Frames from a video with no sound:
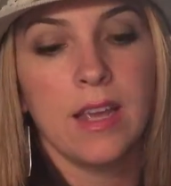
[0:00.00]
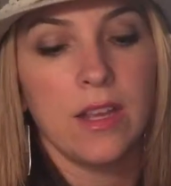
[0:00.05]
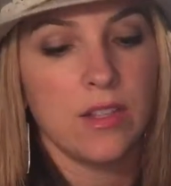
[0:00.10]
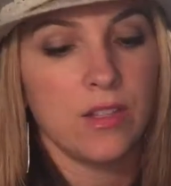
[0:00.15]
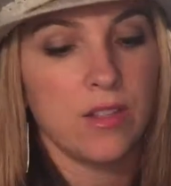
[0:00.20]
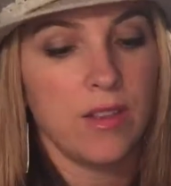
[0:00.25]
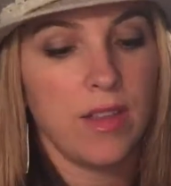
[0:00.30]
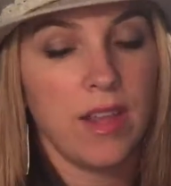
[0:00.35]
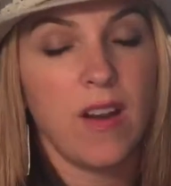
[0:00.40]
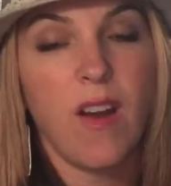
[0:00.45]

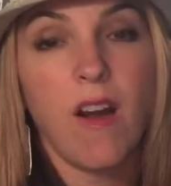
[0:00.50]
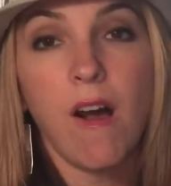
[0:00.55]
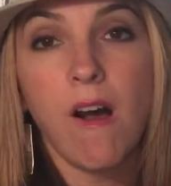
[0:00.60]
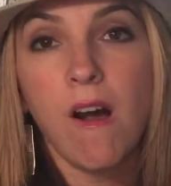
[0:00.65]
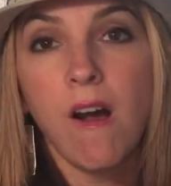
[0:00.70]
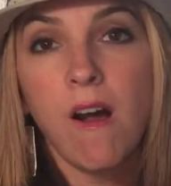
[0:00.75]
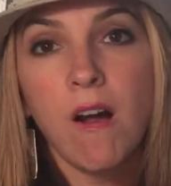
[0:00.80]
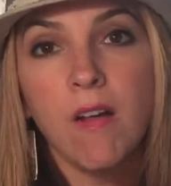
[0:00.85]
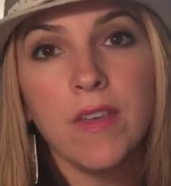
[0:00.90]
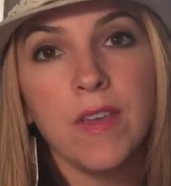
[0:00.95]
so that
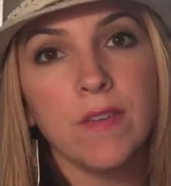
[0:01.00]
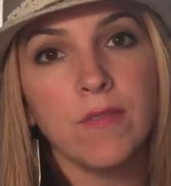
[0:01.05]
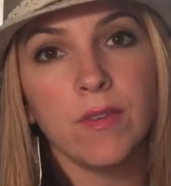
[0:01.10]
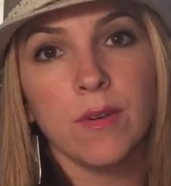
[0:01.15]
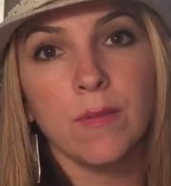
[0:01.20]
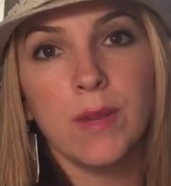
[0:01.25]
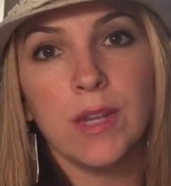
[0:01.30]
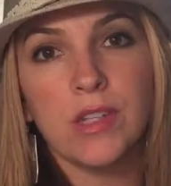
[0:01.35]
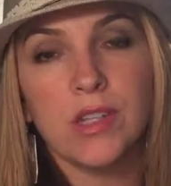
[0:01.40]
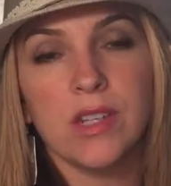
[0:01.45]
all the
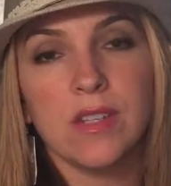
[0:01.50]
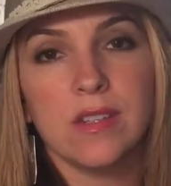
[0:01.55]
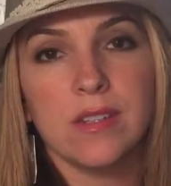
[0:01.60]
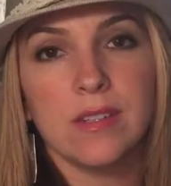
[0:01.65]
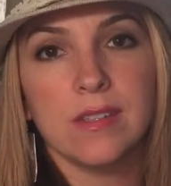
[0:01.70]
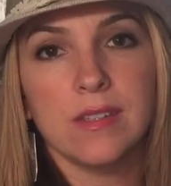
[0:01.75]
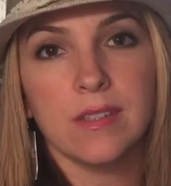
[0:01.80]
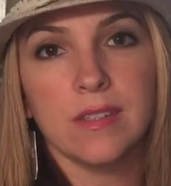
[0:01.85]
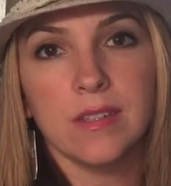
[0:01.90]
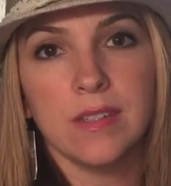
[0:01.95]
information is in
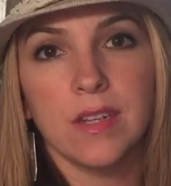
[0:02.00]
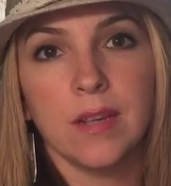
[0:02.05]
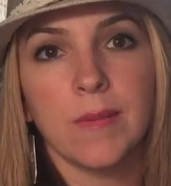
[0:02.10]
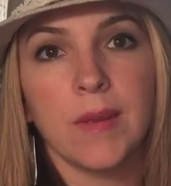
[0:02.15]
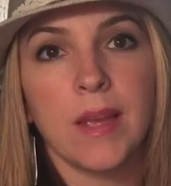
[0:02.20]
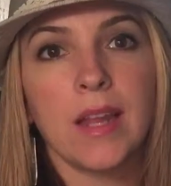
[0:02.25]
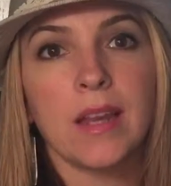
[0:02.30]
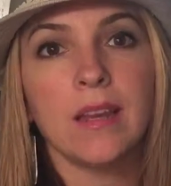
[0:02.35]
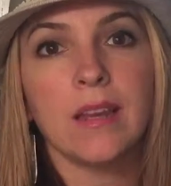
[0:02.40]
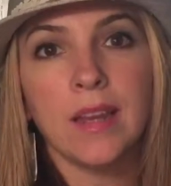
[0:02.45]
the system,
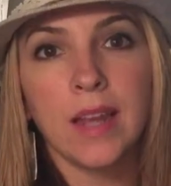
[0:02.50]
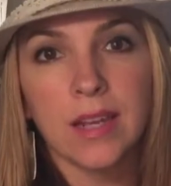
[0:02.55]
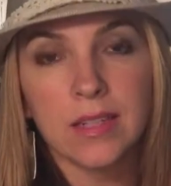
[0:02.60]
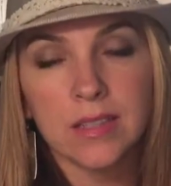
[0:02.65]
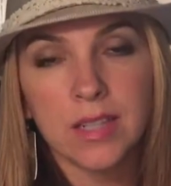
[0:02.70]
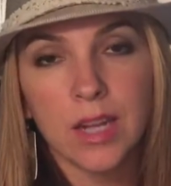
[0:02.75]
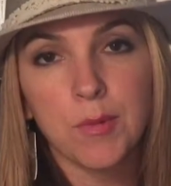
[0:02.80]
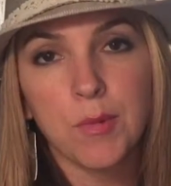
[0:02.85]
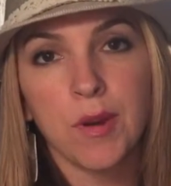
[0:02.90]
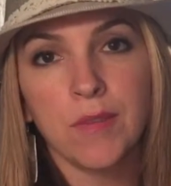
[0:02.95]
and
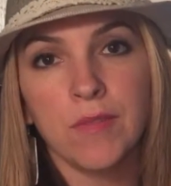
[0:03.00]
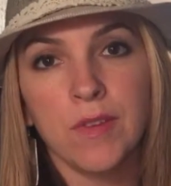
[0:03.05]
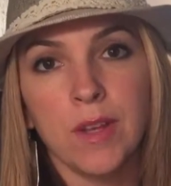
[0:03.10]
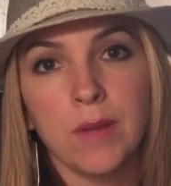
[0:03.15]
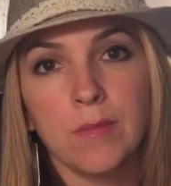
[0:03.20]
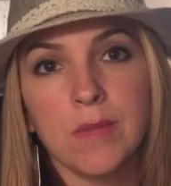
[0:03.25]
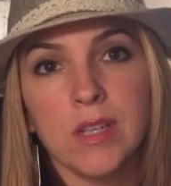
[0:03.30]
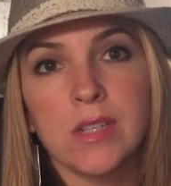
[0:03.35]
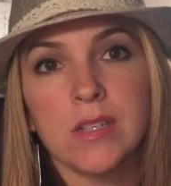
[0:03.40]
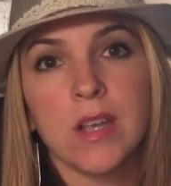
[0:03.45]
next time our
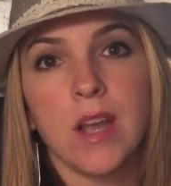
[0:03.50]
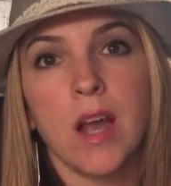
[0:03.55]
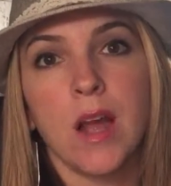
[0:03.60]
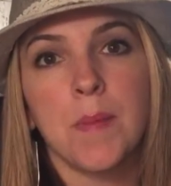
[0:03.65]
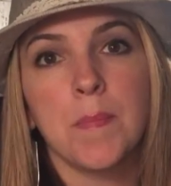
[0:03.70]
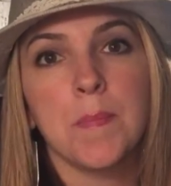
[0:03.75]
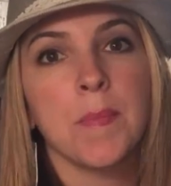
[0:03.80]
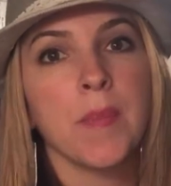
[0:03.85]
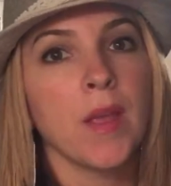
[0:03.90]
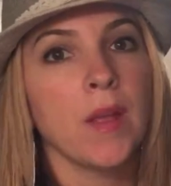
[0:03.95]
families
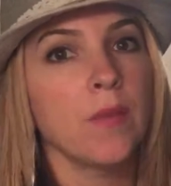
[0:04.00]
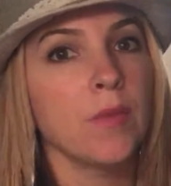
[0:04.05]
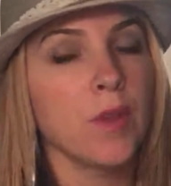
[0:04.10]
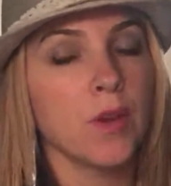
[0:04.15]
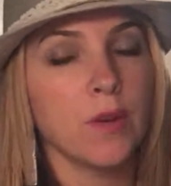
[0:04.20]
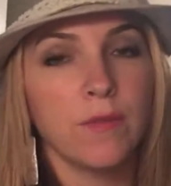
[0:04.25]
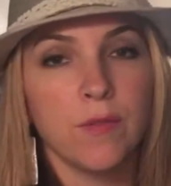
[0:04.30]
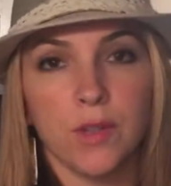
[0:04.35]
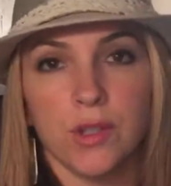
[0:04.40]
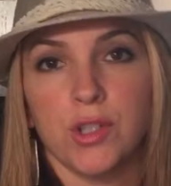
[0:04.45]
come,
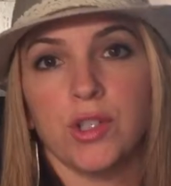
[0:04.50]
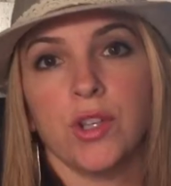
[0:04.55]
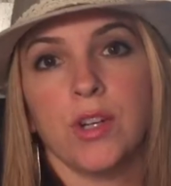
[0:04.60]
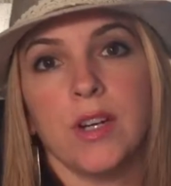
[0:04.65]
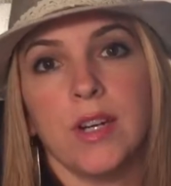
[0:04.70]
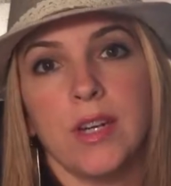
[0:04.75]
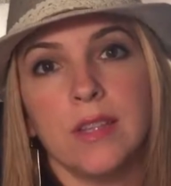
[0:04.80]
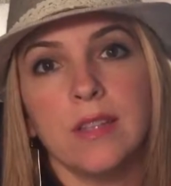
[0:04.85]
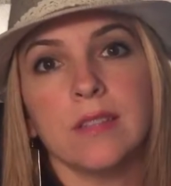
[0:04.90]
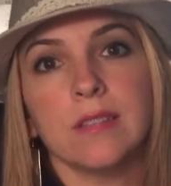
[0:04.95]
they're for sure
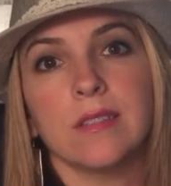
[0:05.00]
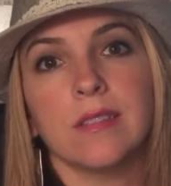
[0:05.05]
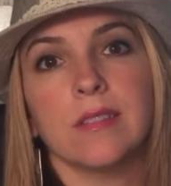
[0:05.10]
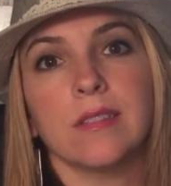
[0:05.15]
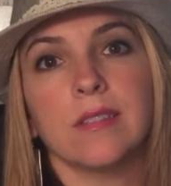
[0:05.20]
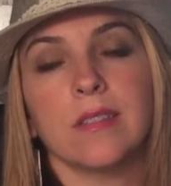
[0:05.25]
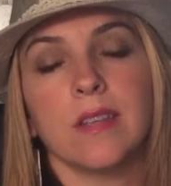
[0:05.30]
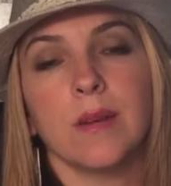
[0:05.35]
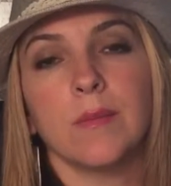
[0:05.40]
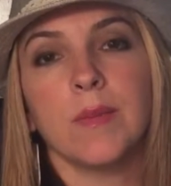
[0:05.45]
in the
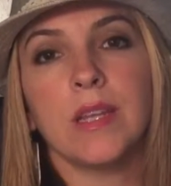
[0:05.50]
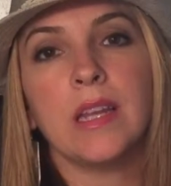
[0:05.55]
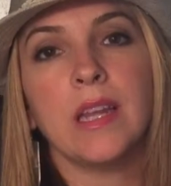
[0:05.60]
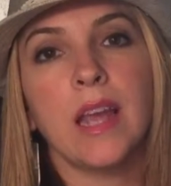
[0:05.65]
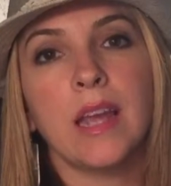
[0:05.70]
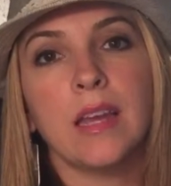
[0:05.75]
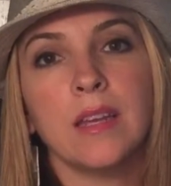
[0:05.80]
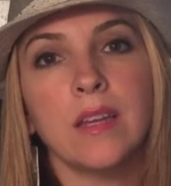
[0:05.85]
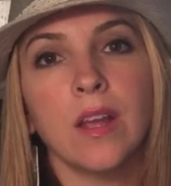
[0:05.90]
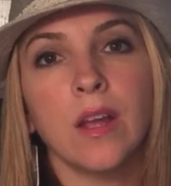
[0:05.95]
system,
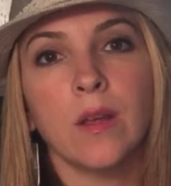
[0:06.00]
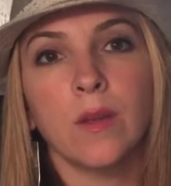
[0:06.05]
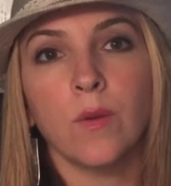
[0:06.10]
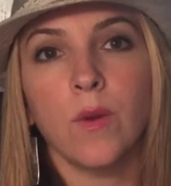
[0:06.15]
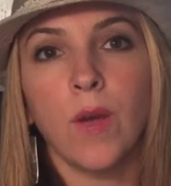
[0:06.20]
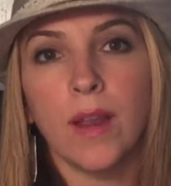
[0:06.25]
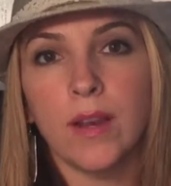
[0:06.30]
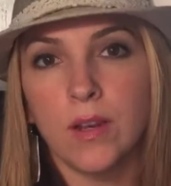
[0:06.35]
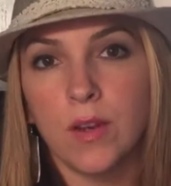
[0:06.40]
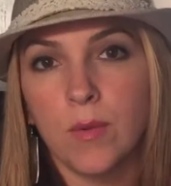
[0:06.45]

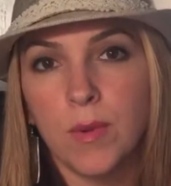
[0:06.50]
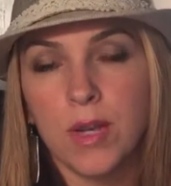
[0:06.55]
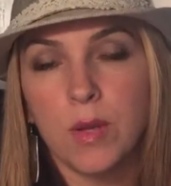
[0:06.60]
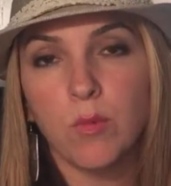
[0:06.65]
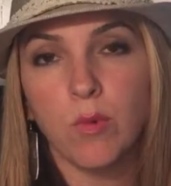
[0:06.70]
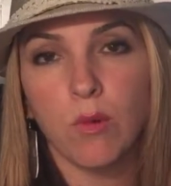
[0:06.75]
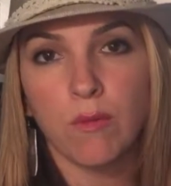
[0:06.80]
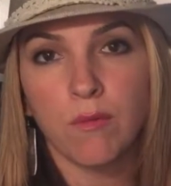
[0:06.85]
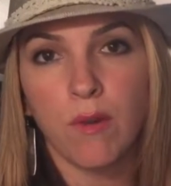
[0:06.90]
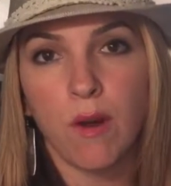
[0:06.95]
and nobody
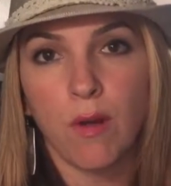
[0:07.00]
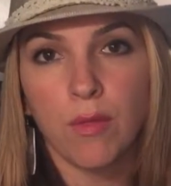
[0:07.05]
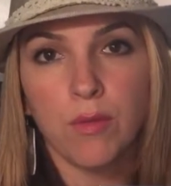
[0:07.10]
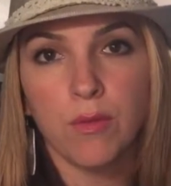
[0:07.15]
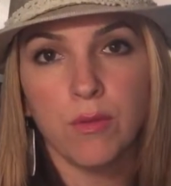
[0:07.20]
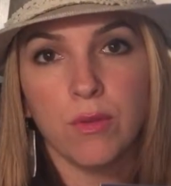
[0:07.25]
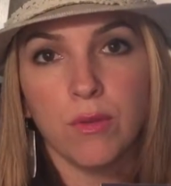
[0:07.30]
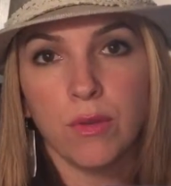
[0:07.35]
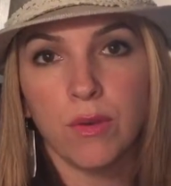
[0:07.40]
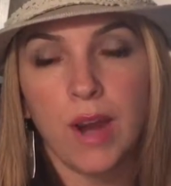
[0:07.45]
will fall
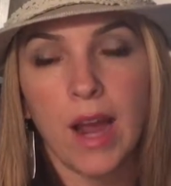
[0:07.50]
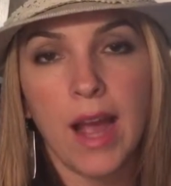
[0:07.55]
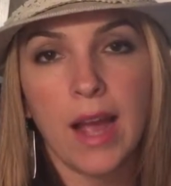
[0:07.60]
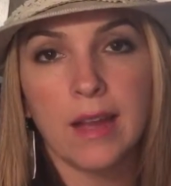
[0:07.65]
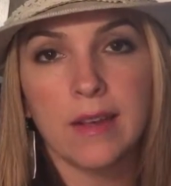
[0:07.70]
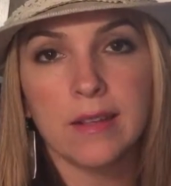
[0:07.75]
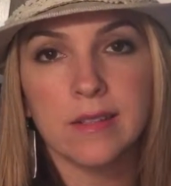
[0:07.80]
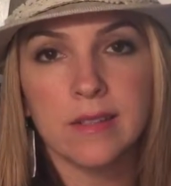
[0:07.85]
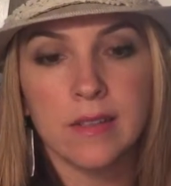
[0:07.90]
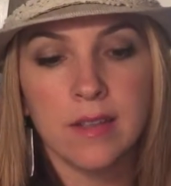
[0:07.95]
through the
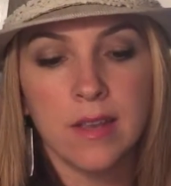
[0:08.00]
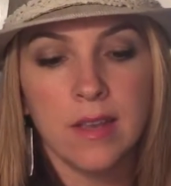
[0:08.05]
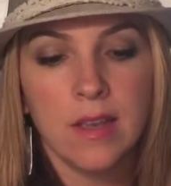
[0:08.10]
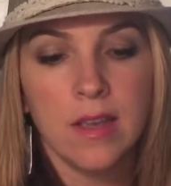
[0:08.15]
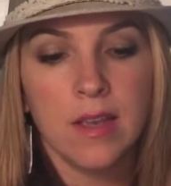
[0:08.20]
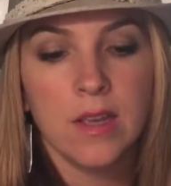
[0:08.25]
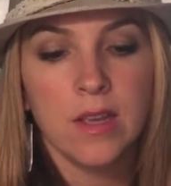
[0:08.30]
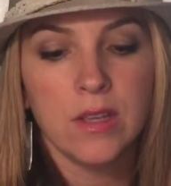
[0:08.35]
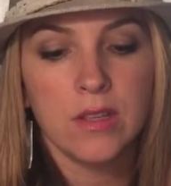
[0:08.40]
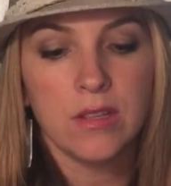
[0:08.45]
cracks.
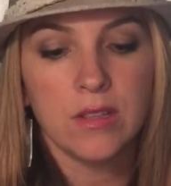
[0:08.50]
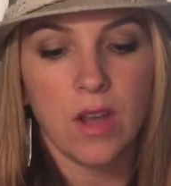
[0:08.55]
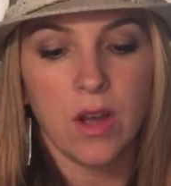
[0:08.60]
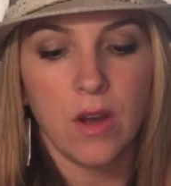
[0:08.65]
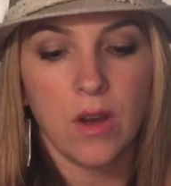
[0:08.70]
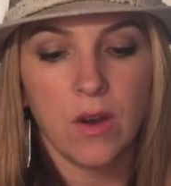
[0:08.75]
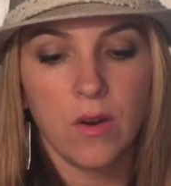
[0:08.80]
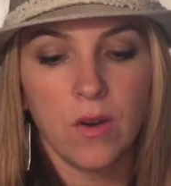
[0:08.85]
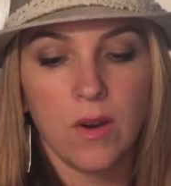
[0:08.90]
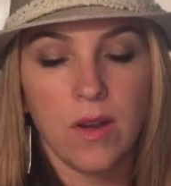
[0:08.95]

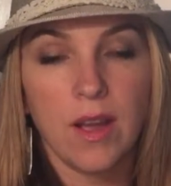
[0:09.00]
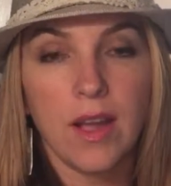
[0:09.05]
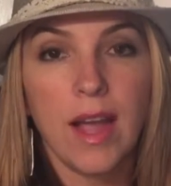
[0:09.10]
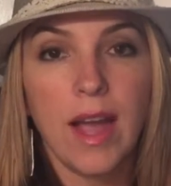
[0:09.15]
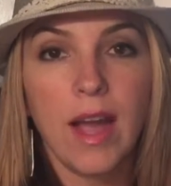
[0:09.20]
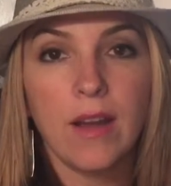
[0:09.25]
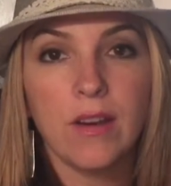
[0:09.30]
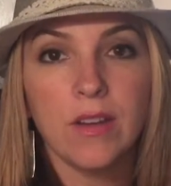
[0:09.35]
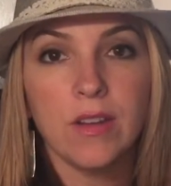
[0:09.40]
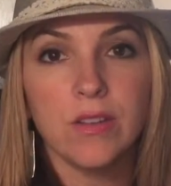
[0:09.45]
So
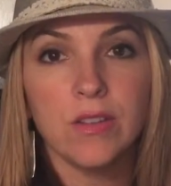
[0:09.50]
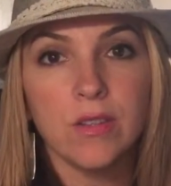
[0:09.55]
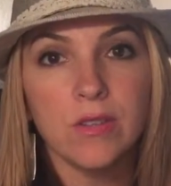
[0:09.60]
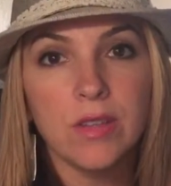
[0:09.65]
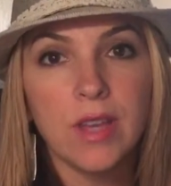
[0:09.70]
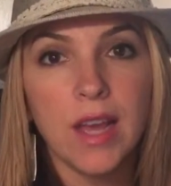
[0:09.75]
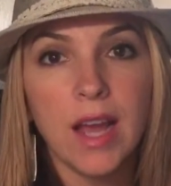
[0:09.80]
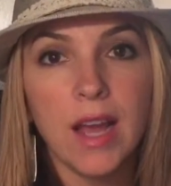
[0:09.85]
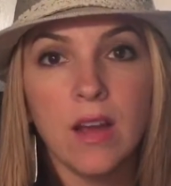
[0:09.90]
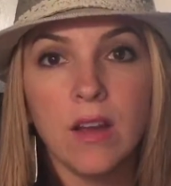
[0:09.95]
how do you
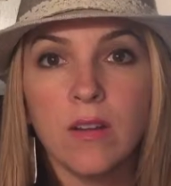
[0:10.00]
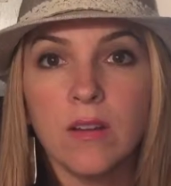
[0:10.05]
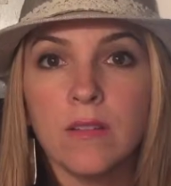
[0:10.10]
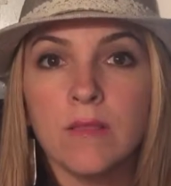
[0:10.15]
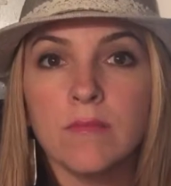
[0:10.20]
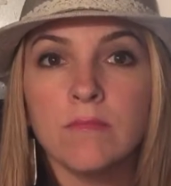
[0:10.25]
do that?